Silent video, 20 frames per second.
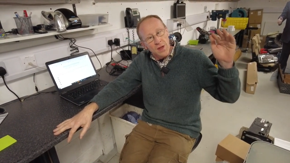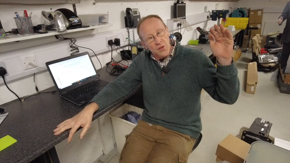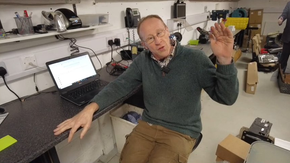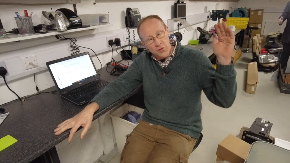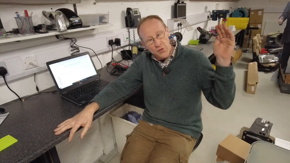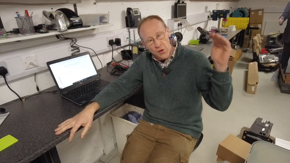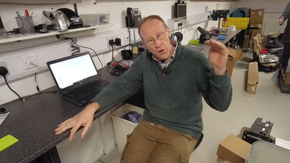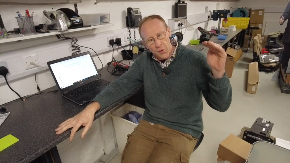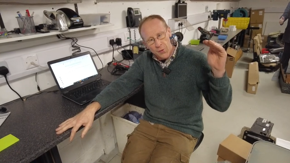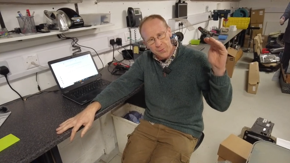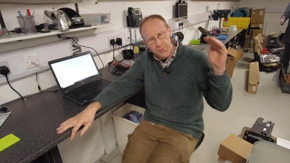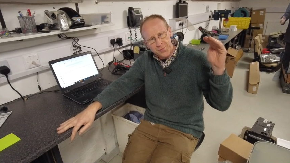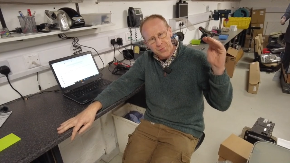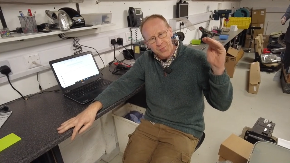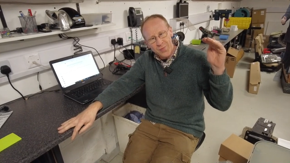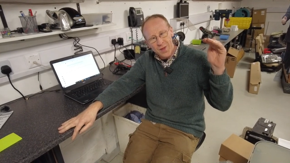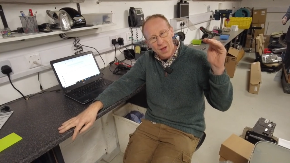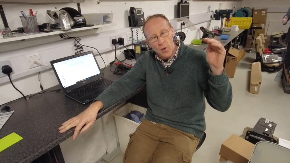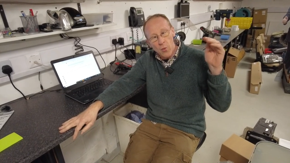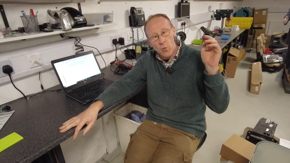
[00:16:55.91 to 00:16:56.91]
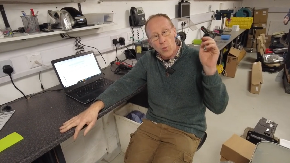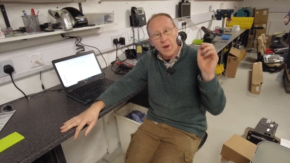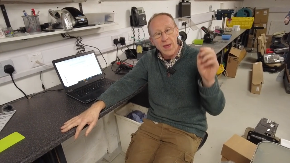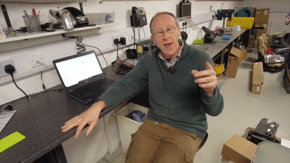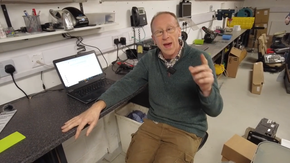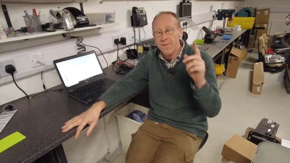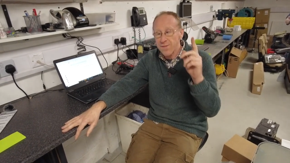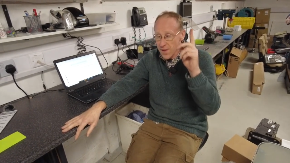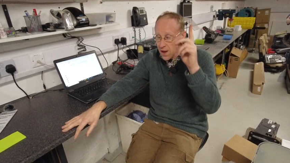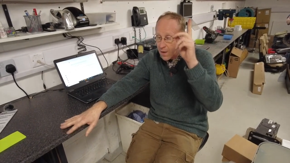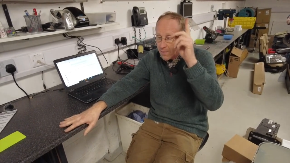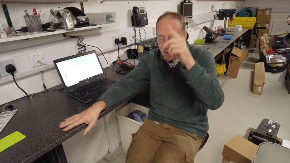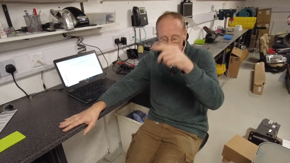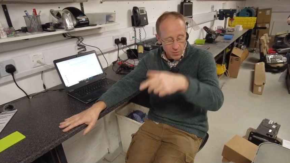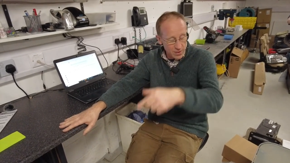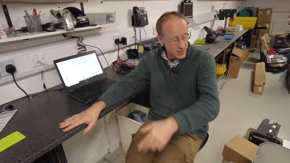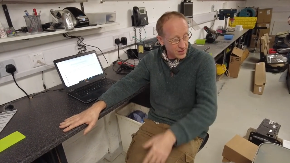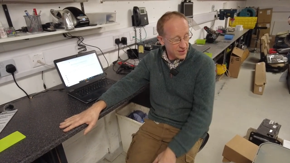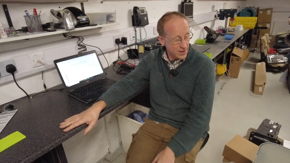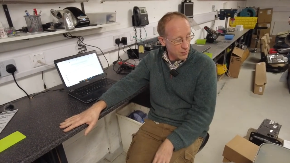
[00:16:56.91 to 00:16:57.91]
So. We've come
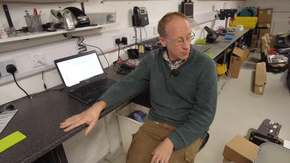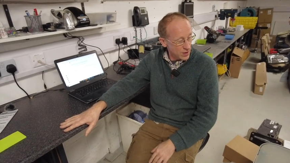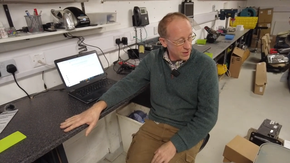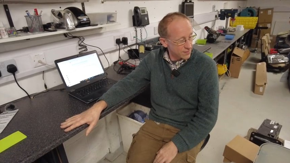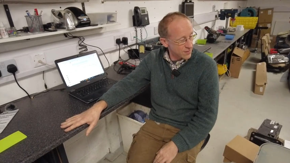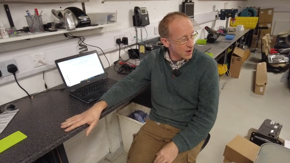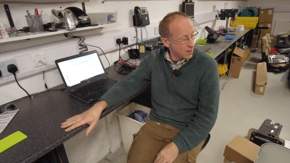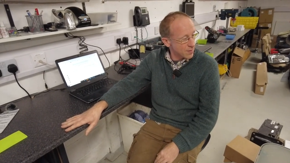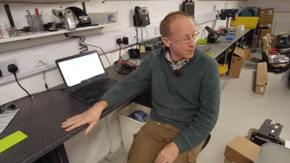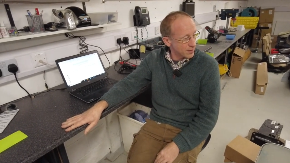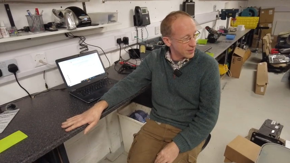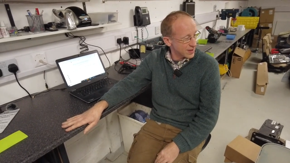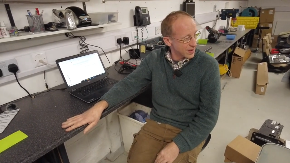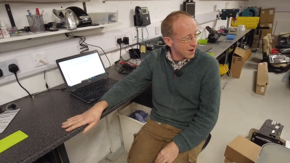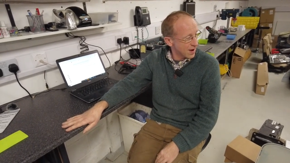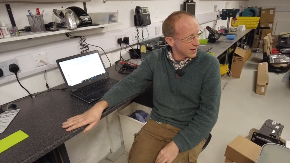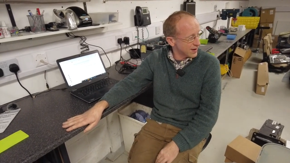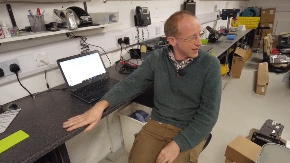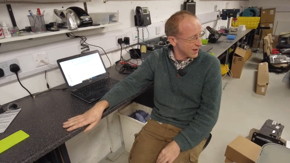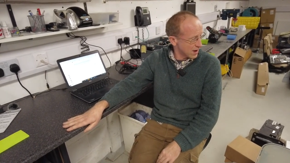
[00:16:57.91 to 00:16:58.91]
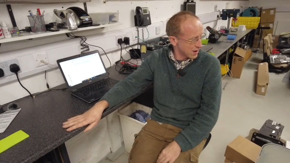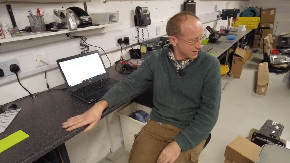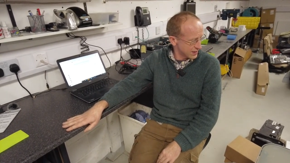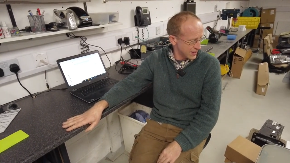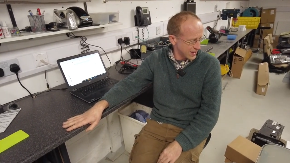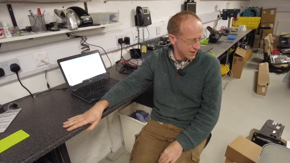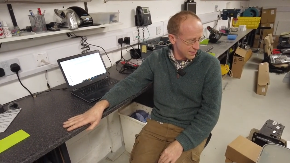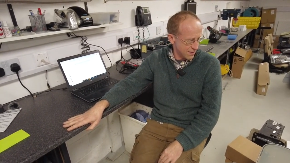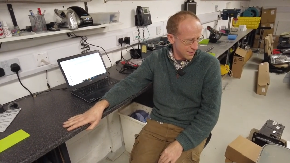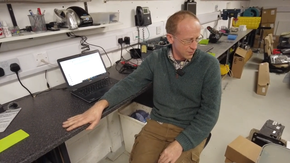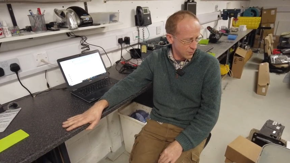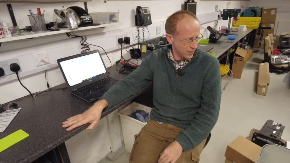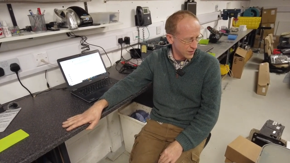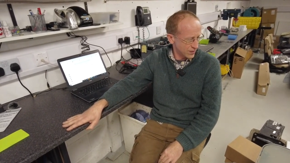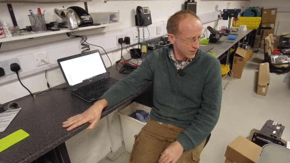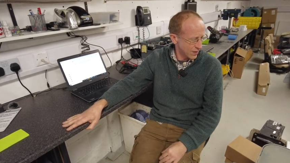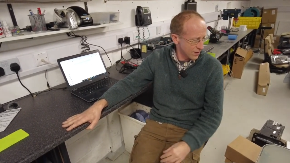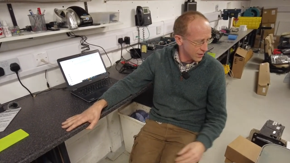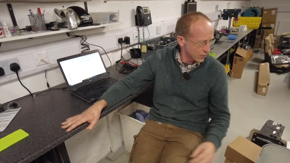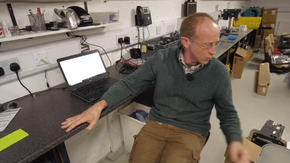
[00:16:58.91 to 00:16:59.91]
up with a cunning idea, haven't we,
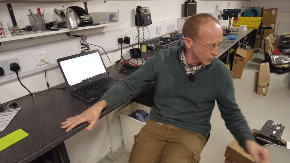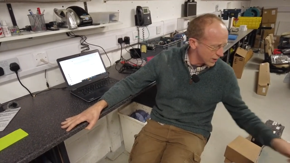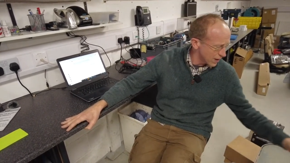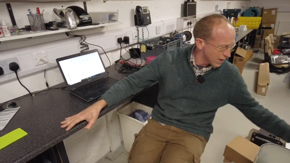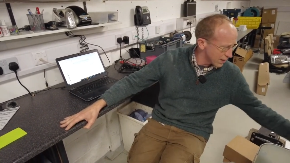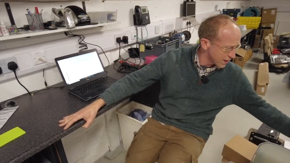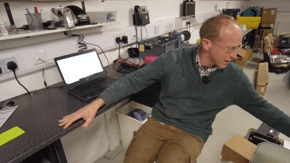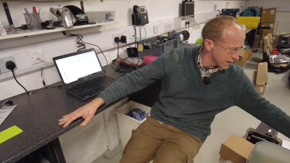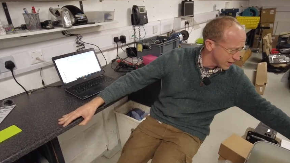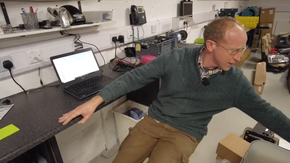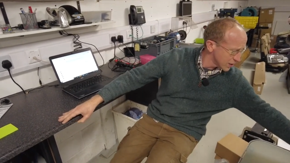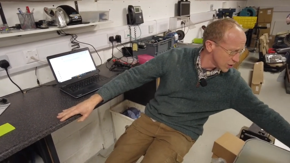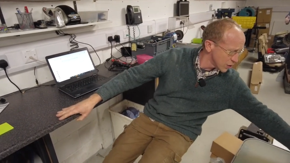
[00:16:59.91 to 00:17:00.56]
Tyler? We are going to